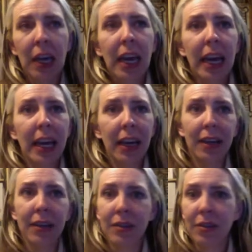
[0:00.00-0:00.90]

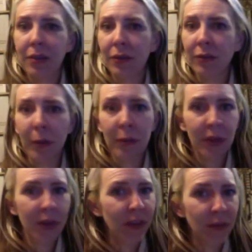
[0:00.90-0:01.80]
And from
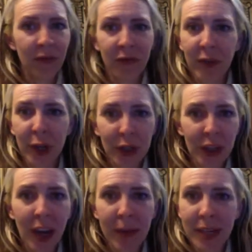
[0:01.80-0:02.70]
the first
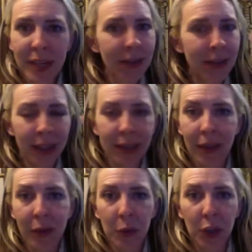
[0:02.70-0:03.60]
hominins
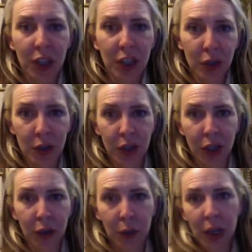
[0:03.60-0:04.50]
6-7 million years
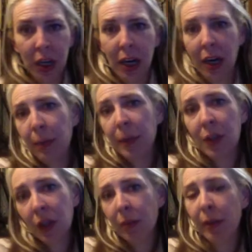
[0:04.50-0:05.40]
ago up
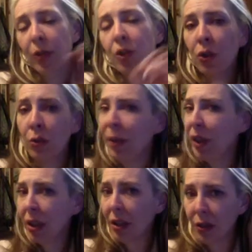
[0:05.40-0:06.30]
until about 2
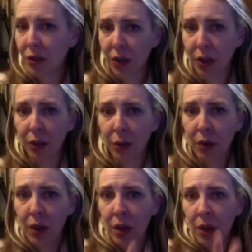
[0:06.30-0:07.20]
million years ago,
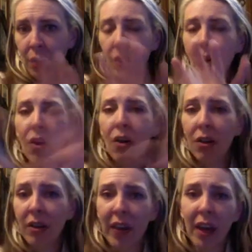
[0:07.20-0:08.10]
all
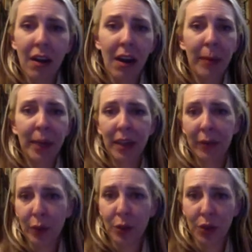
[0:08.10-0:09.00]
of that hominin
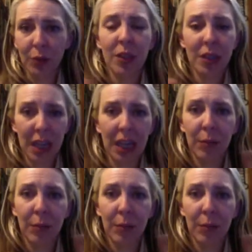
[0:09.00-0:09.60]
evolution was taking